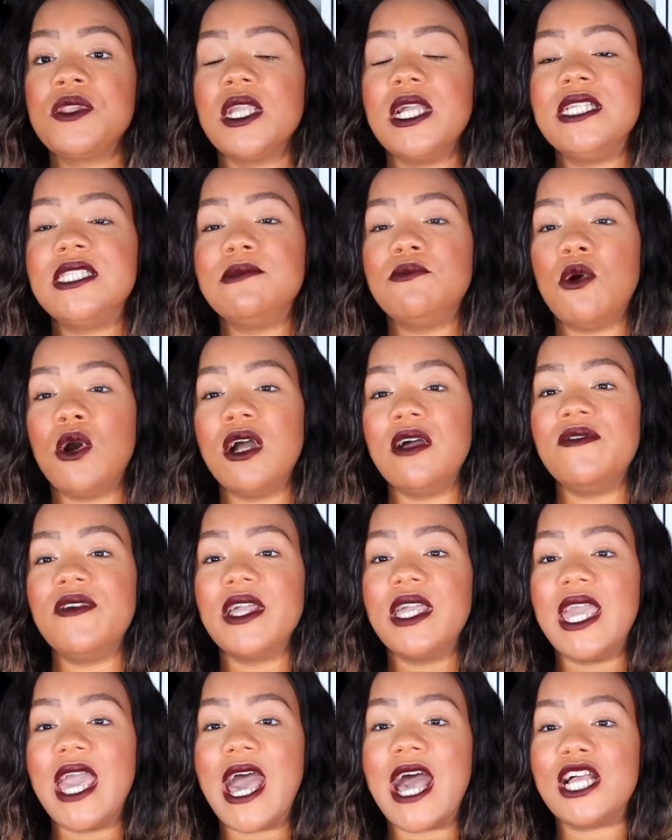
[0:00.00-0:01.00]
It's more of a
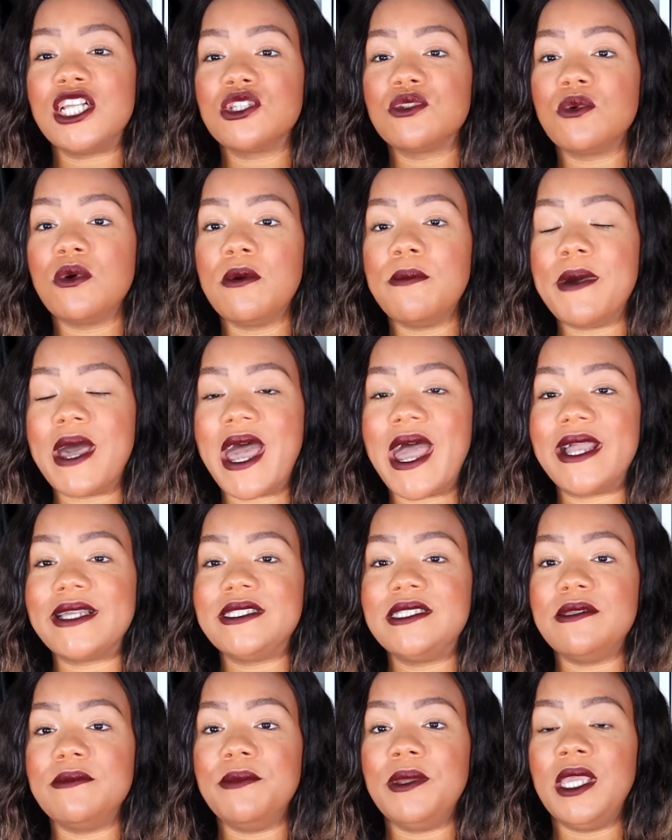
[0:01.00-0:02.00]
casual bag
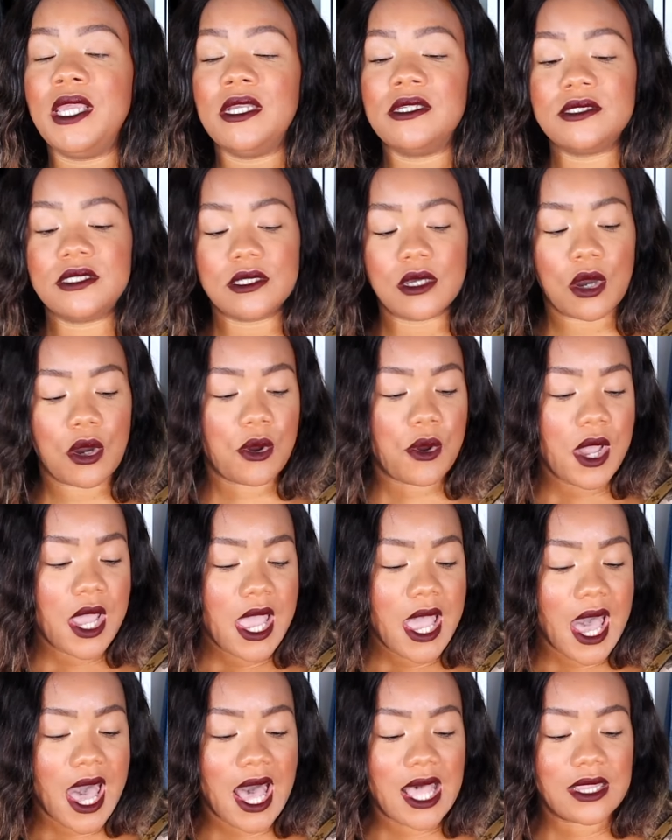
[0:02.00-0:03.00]
to me, so
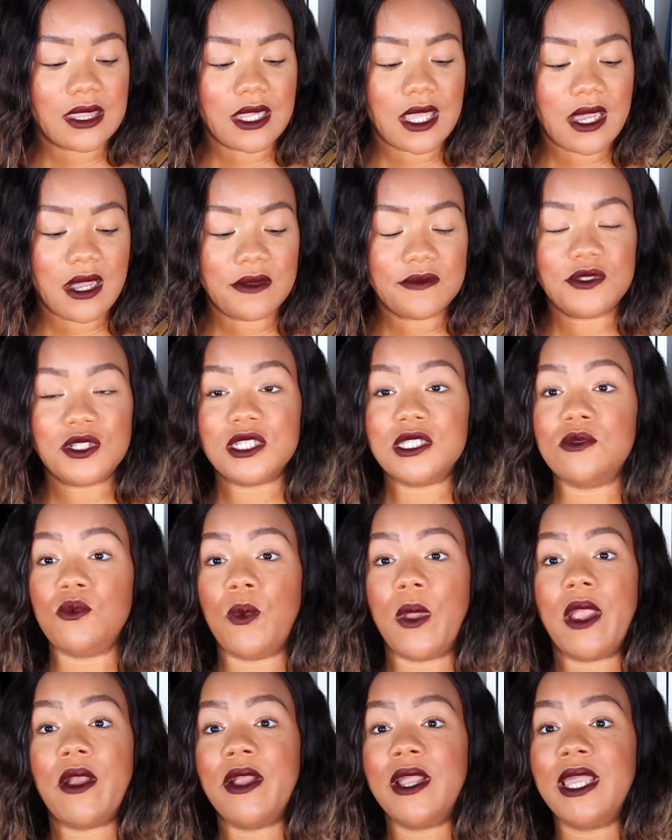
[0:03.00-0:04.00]
I love just
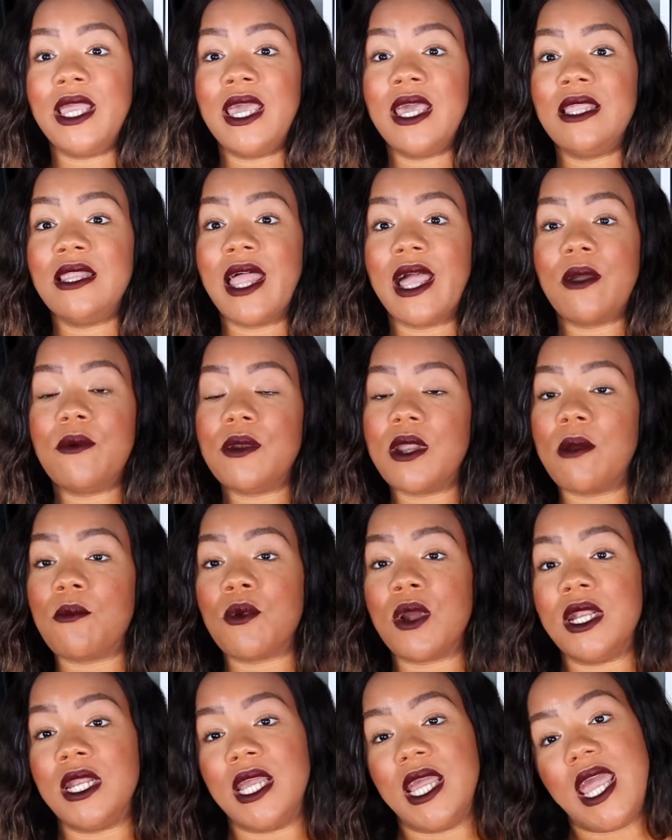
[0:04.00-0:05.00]
wearing it like when I'm running